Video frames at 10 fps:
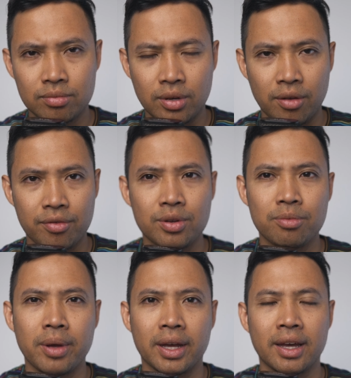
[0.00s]
review
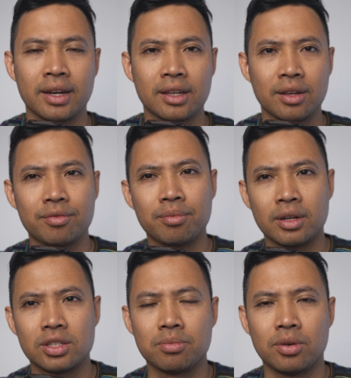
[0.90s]
back and give
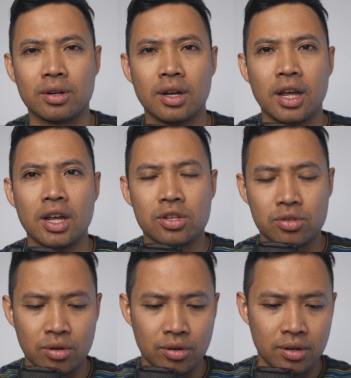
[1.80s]
much more
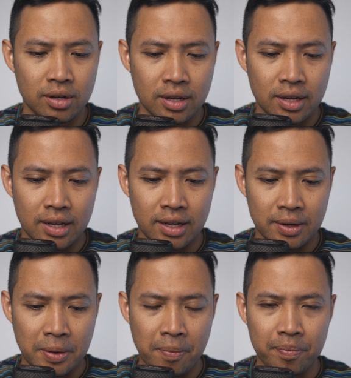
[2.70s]
strong
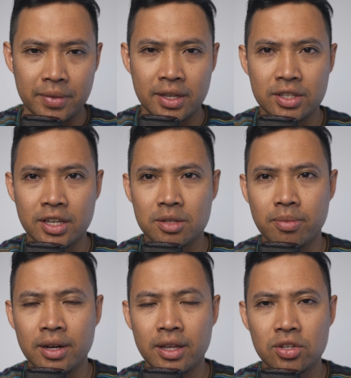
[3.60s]
easy
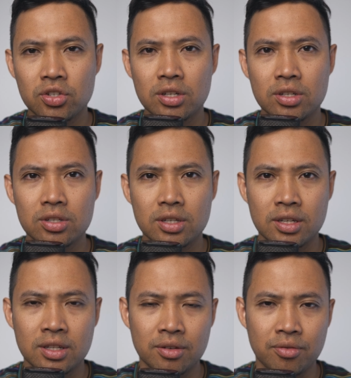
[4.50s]
explanations
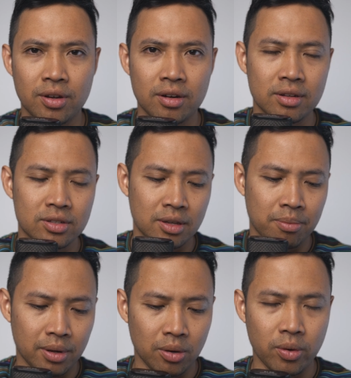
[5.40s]
in a very
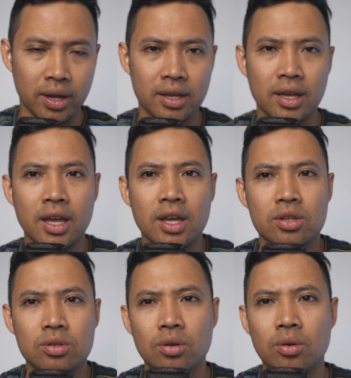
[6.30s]
simple way.
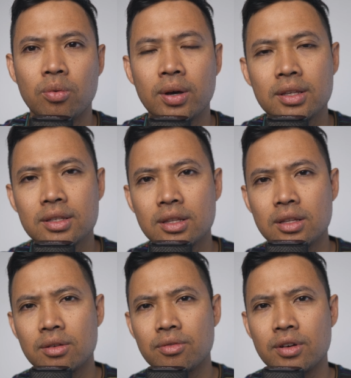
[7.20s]
So what is the
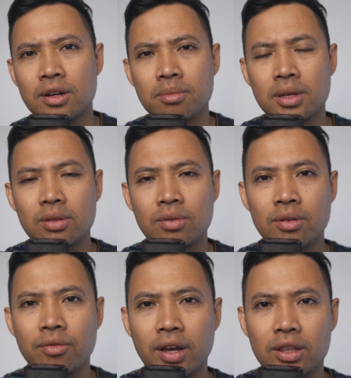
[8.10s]
difference
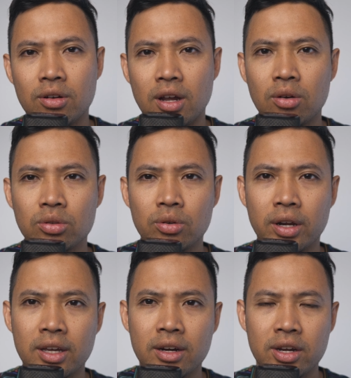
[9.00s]
between vector
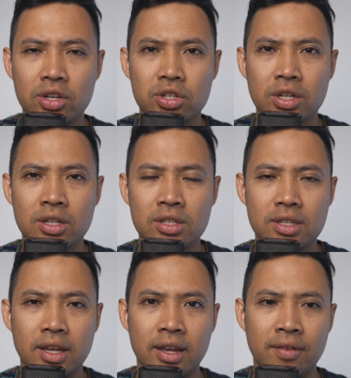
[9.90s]

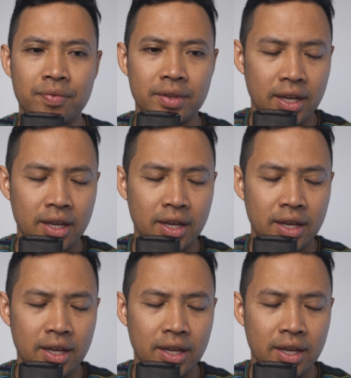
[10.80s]
autoregressions and